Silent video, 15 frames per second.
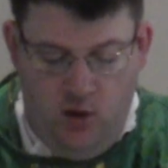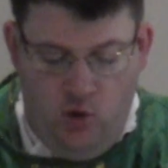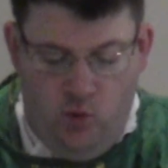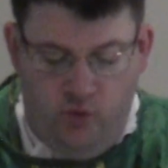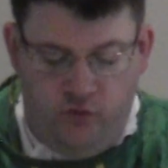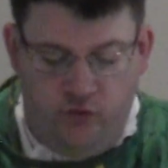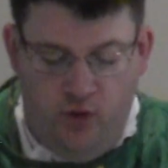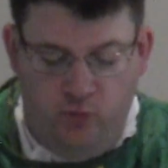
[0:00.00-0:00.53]

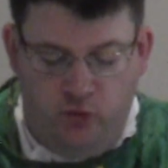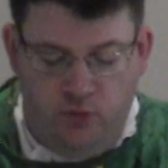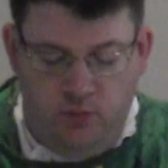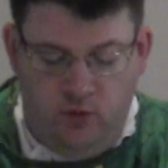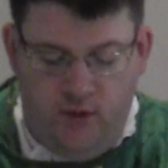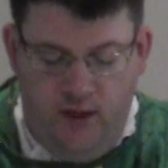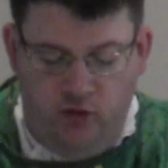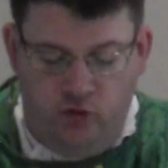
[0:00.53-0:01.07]
When some
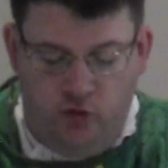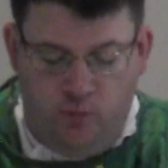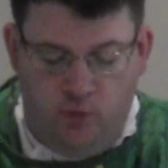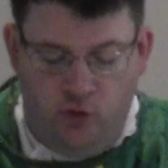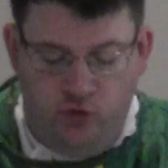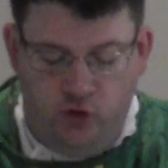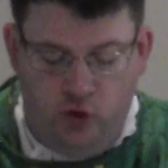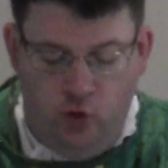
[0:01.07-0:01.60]
tribulation or
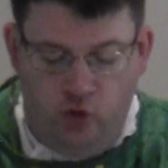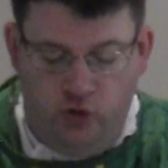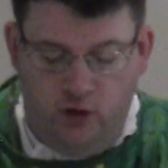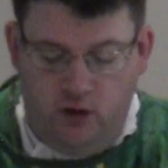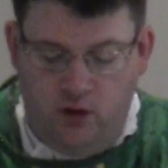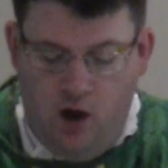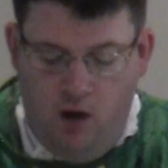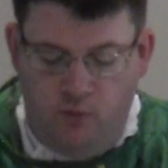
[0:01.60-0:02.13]

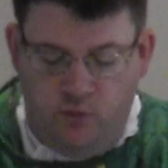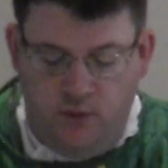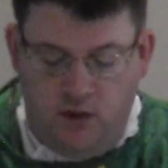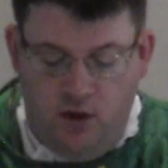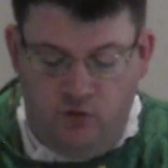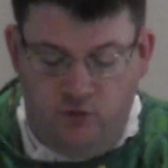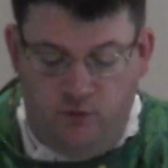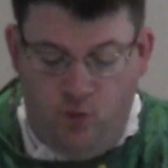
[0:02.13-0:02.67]
persecution comes
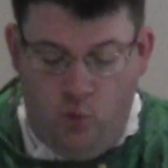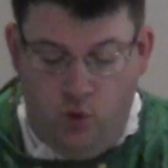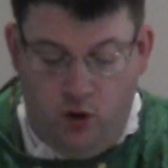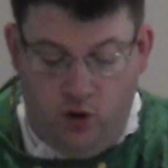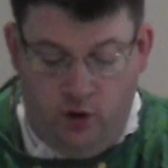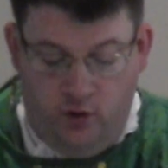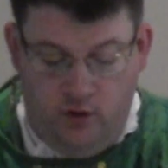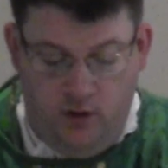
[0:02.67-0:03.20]
because of the
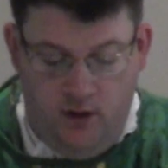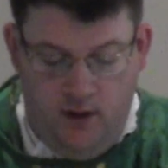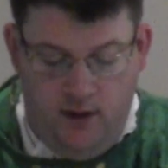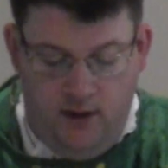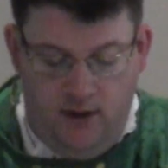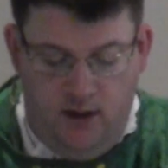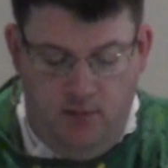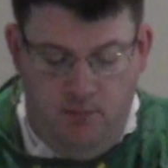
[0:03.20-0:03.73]
word,
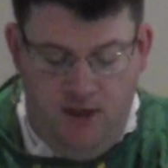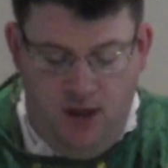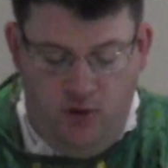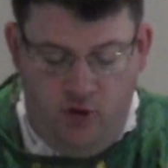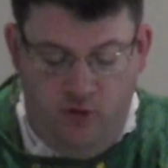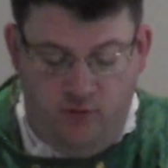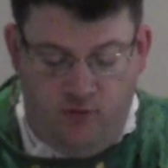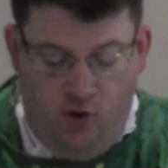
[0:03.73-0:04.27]
he
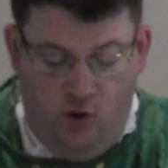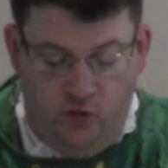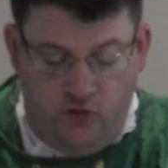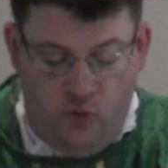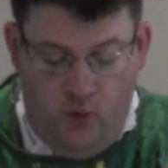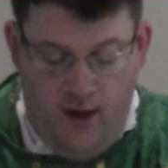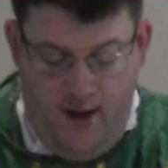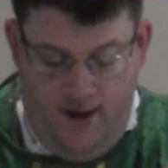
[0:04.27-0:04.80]
immediately falls
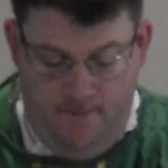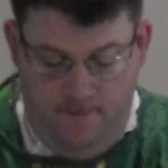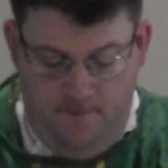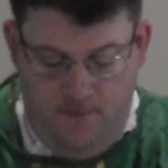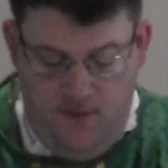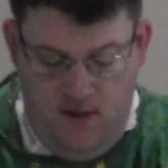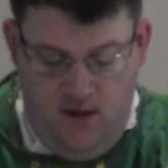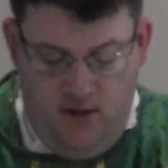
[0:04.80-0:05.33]
away.
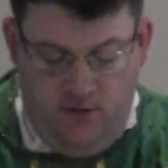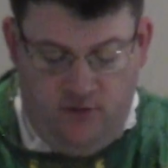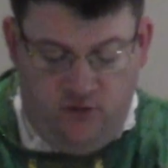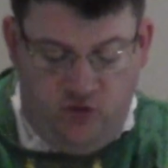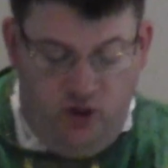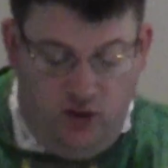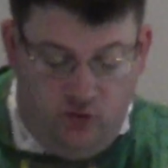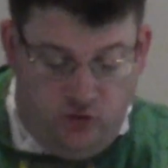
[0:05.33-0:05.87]
The
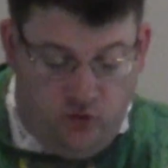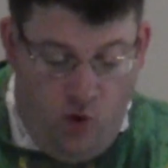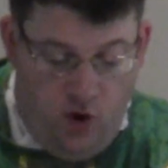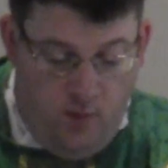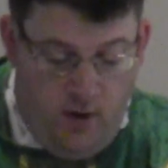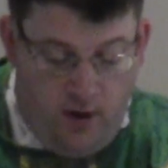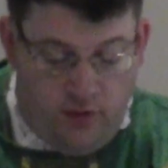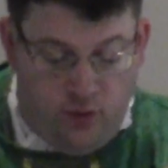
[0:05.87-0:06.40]
seed sown
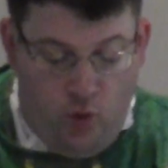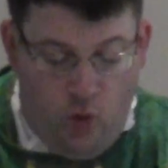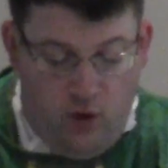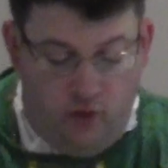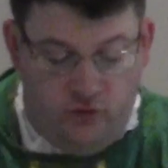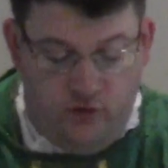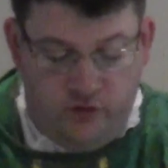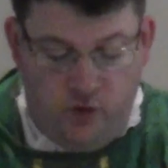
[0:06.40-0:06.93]
among
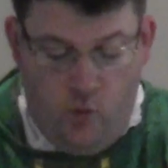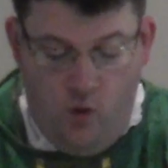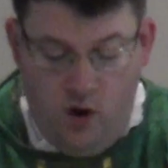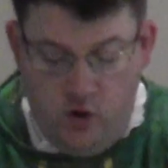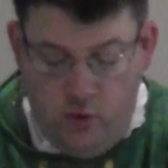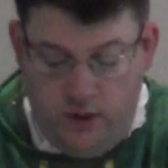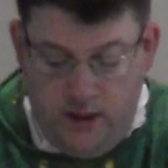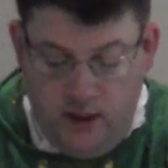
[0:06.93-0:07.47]
thorns is the
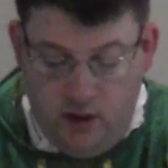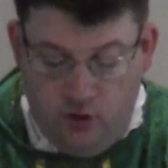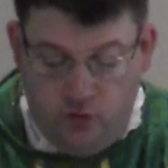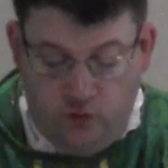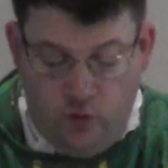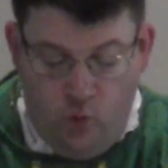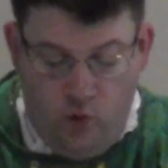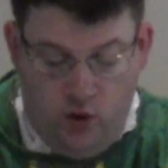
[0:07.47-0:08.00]
one who
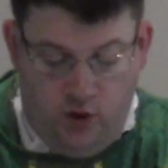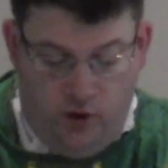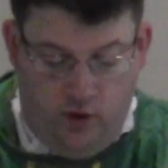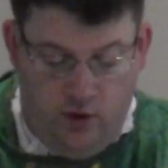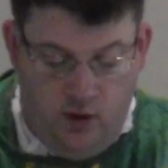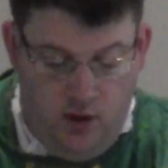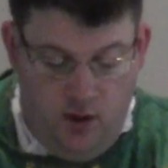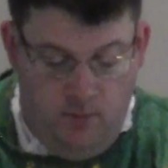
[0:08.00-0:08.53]
hears the
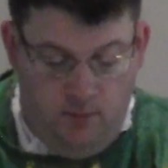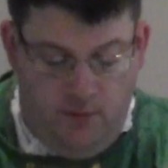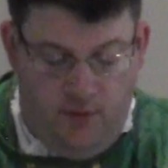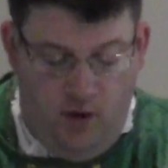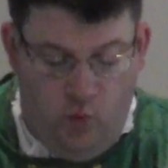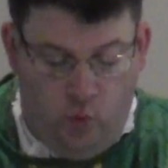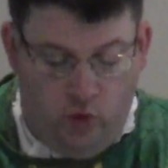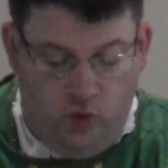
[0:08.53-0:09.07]
word, but
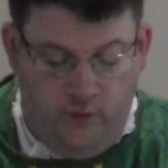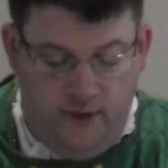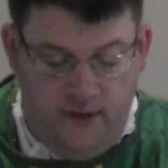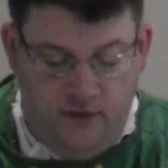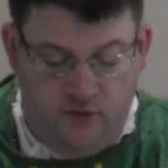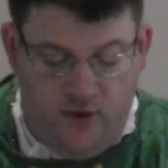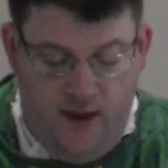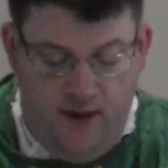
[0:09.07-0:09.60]
then worldly
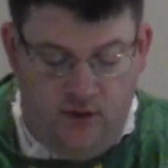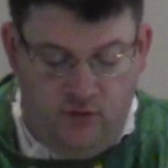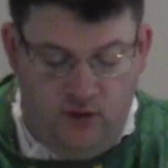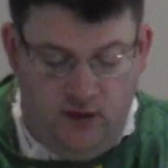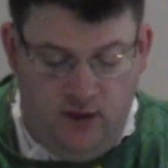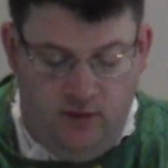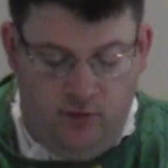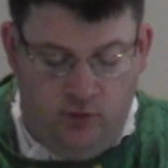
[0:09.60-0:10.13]

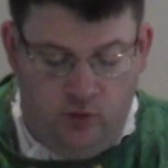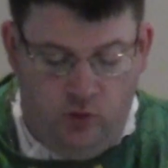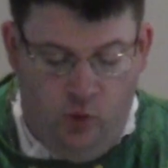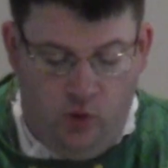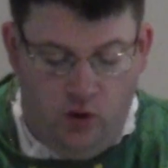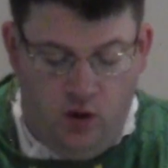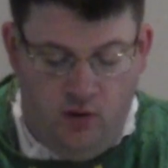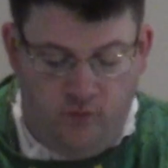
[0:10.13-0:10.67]
anxiety and the
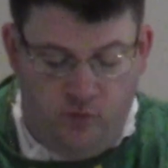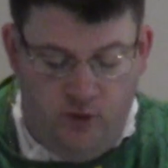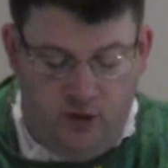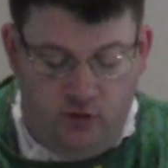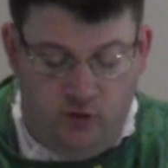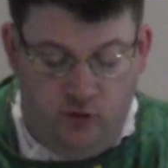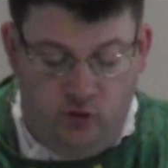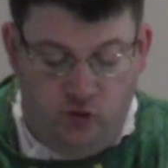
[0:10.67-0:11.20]
lure of
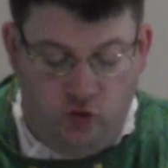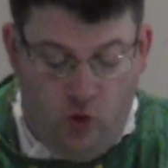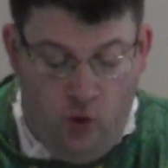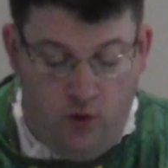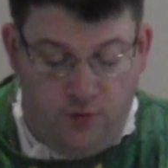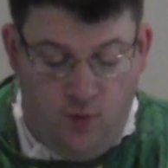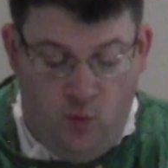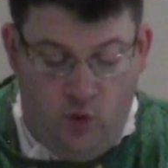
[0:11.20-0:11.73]
riches
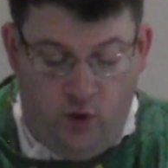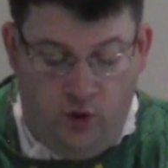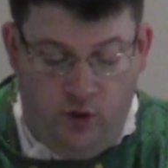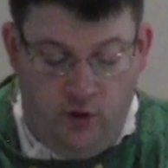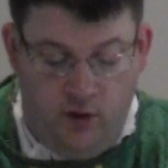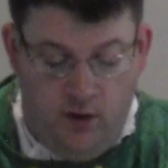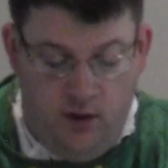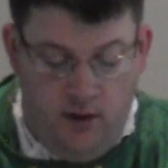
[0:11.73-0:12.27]
choke the
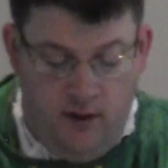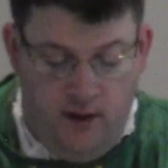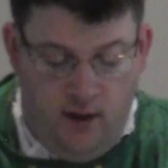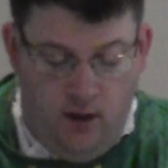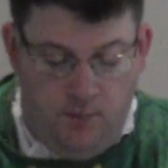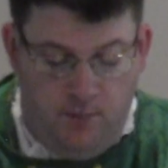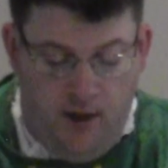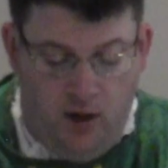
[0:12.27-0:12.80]
word, and
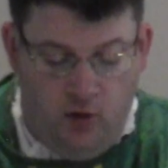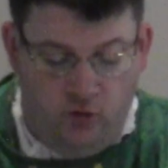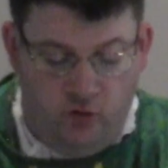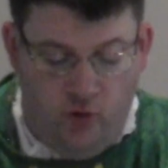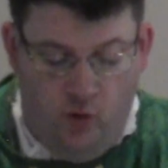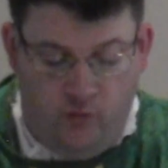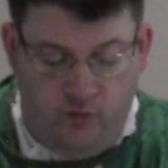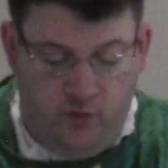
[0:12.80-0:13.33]
it bears
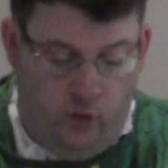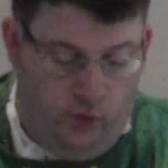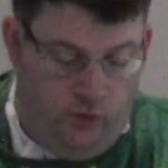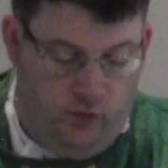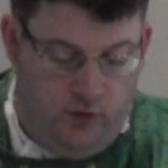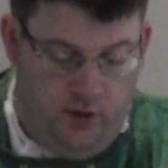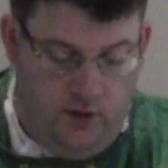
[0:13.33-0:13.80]
no fruit.